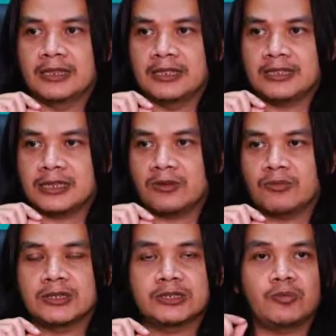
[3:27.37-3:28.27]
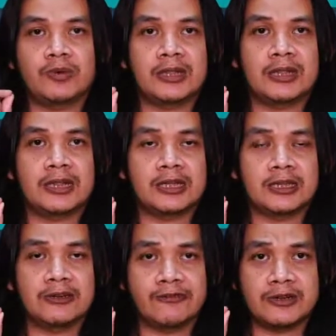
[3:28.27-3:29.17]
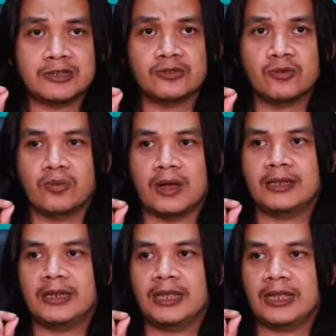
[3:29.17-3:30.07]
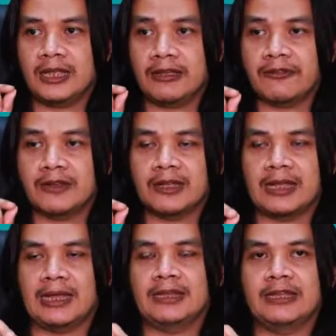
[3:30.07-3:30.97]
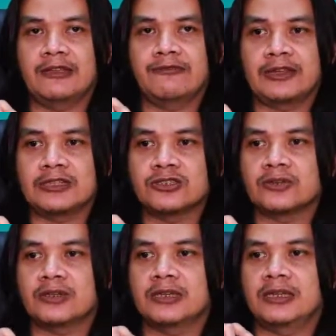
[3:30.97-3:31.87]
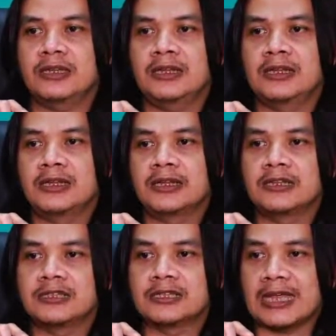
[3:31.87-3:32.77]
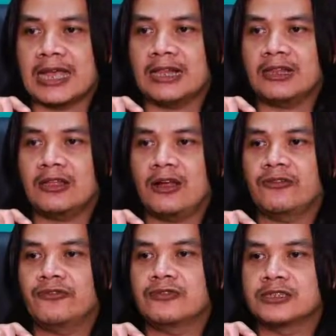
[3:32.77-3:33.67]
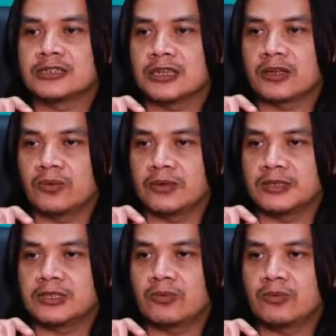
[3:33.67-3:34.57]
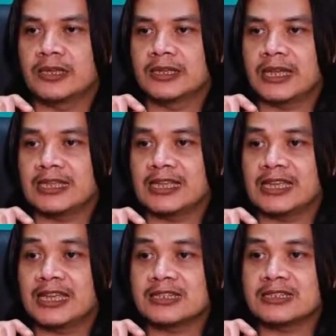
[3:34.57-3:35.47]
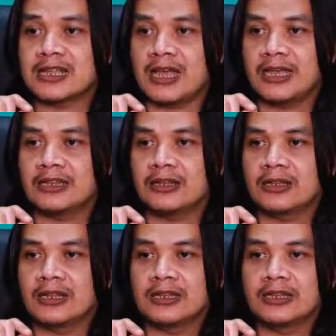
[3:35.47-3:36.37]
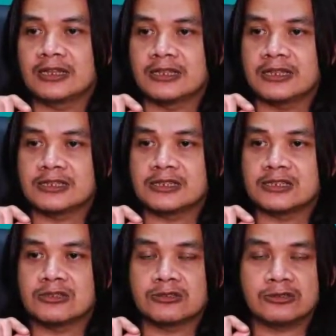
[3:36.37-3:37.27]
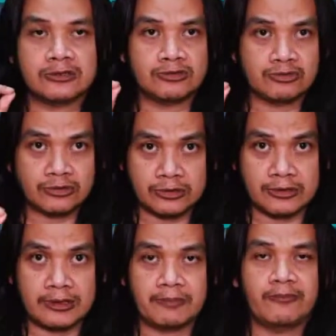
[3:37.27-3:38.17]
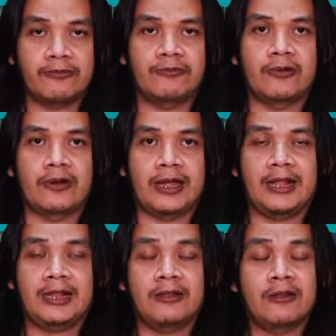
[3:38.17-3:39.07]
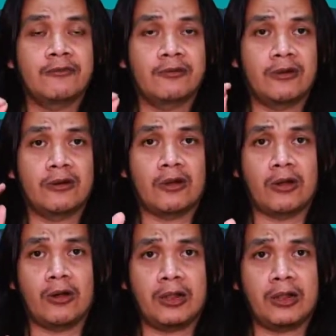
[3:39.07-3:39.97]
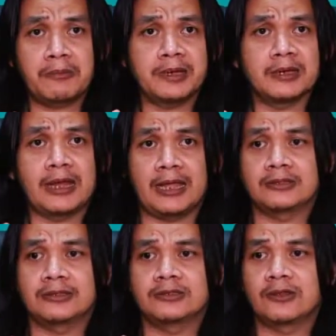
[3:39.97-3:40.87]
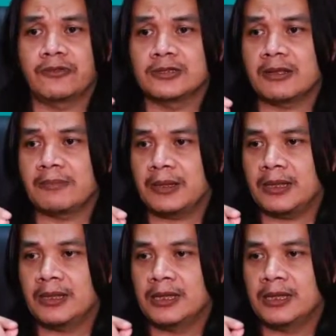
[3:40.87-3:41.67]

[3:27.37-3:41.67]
sequence will converge to 1 if again eventually the tail of the sequence will get inside this strip for L for all bigger n. So for example,